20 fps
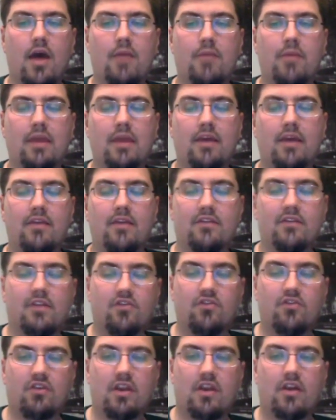because
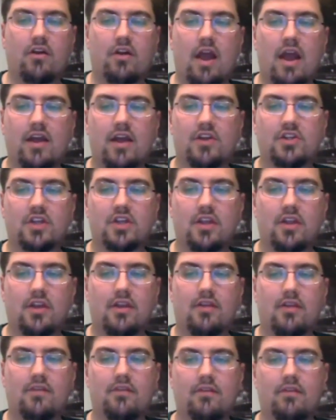such an interaction
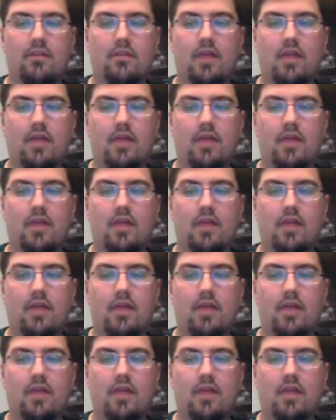is